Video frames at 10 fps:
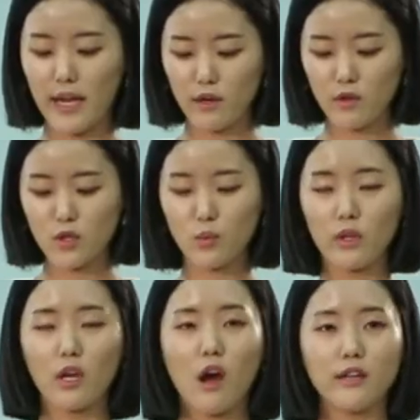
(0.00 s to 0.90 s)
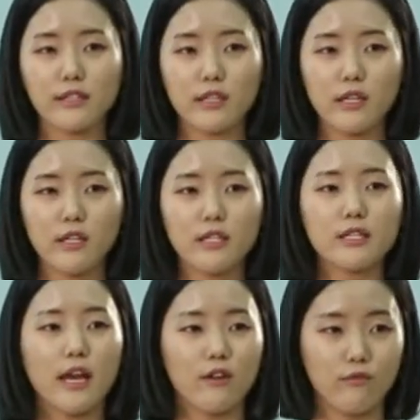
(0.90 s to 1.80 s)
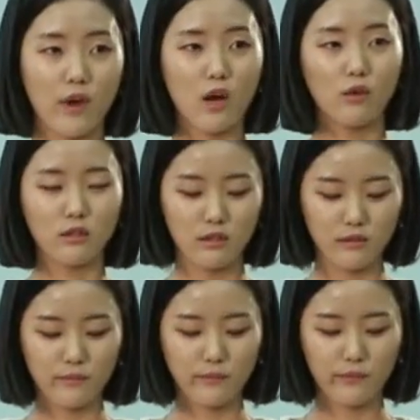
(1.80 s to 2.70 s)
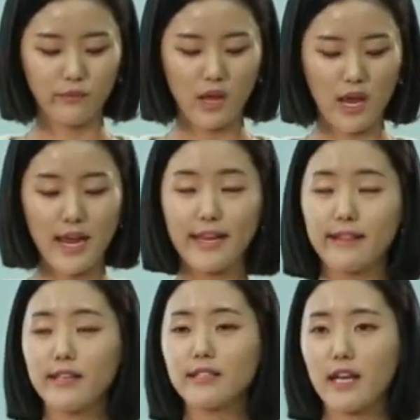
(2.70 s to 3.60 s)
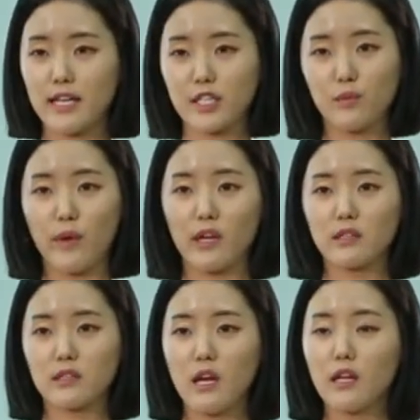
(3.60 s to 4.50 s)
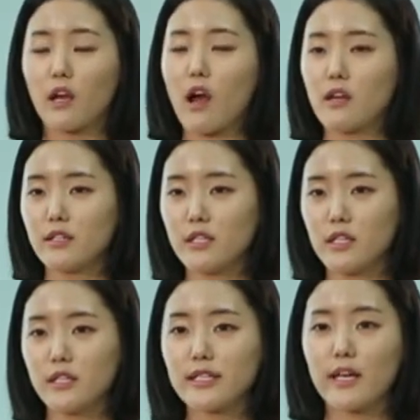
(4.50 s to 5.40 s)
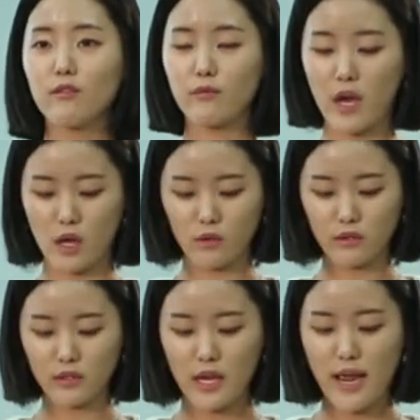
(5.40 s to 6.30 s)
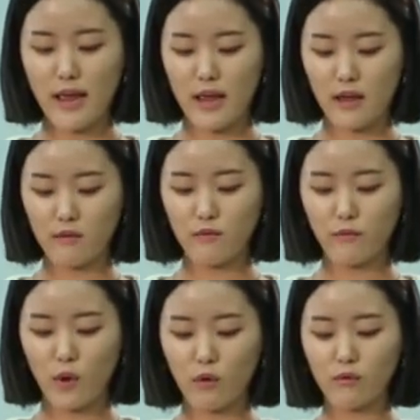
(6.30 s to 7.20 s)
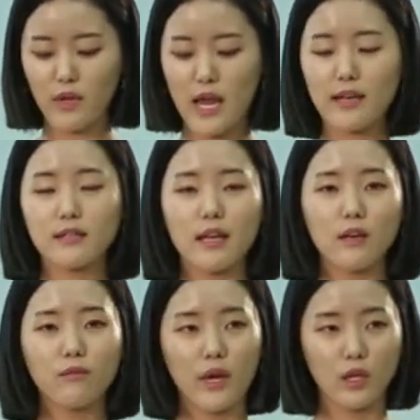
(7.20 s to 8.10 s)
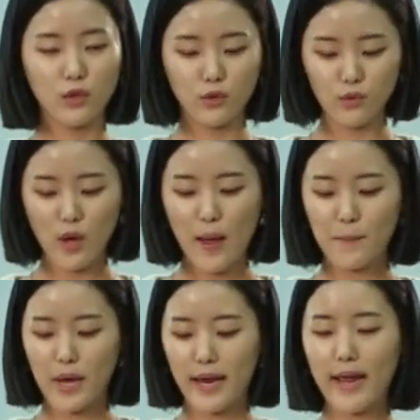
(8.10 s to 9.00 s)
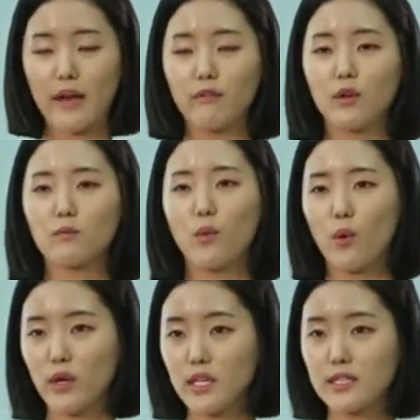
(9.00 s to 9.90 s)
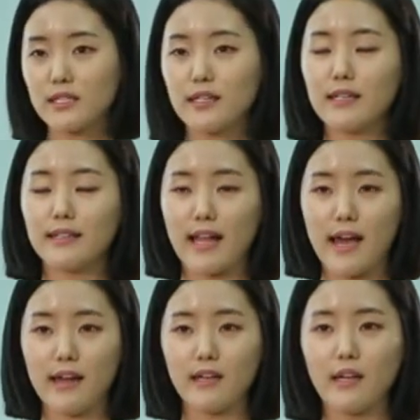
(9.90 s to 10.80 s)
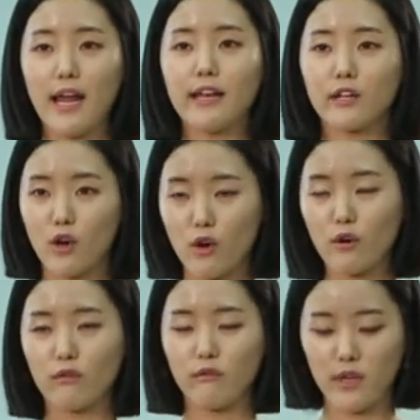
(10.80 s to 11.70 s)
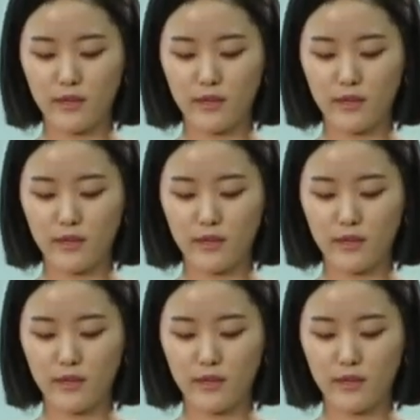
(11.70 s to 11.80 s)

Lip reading: letters with consonants and vowels. In this aspect, the consonants and vowels involve aesthetic value by having point, line, and curve.